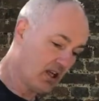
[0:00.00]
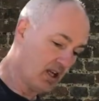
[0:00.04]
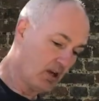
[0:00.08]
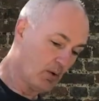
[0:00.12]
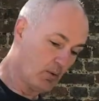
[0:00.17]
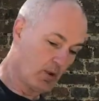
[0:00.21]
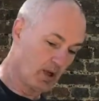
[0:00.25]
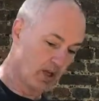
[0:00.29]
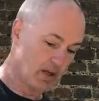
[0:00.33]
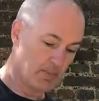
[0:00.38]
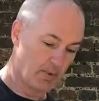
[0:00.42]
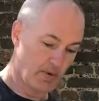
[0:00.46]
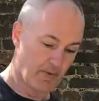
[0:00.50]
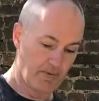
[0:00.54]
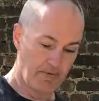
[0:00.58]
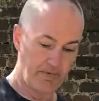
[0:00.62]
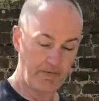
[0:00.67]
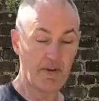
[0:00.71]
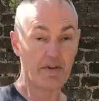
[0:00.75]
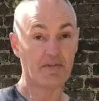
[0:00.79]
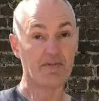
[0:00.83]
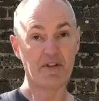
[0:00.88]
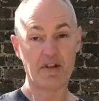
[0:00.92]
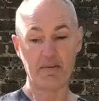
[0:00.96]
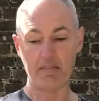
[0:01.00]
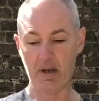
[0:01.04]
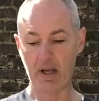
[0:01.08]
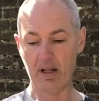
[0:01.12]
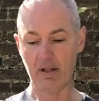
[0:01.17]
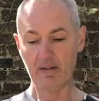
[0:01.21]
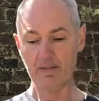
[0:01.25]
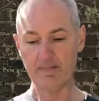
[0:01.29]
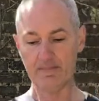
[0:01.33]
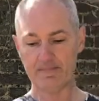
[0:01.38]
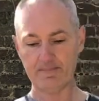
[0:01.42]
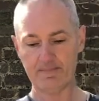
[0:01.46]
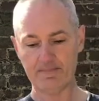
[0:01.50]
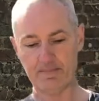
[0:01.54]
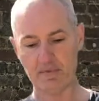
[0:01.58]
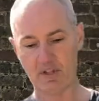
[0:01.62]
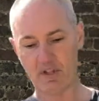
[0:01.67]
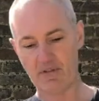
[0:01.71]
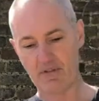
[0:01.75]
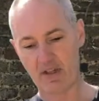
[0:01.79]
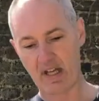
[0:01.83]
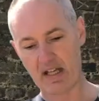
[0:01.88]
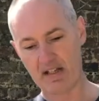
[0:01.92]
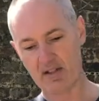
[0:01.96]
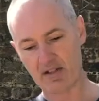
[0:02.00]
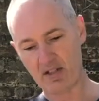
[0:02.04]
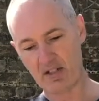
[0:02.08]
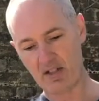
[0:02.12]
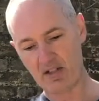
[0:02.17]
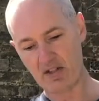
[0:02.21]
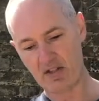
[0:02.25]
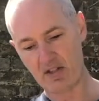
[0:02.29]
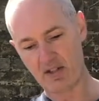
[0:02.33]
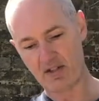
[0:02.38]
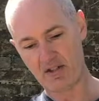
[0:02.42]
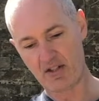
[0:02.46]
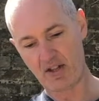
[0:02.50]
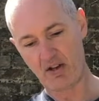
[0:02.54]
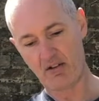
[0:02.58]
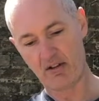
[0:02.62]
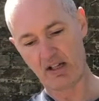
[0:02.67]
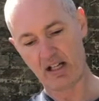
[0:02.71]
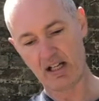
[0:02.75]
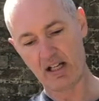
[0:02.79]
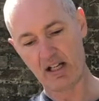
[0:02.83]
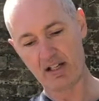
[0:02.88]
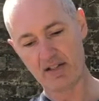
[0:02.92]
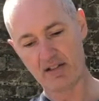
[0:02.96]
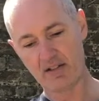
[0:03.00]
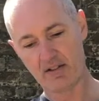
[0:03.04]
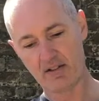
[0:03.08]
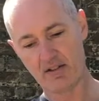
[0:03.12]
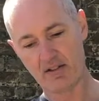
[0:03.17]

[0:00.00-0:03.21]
We're going to put 50 ml of that into the stirring glass.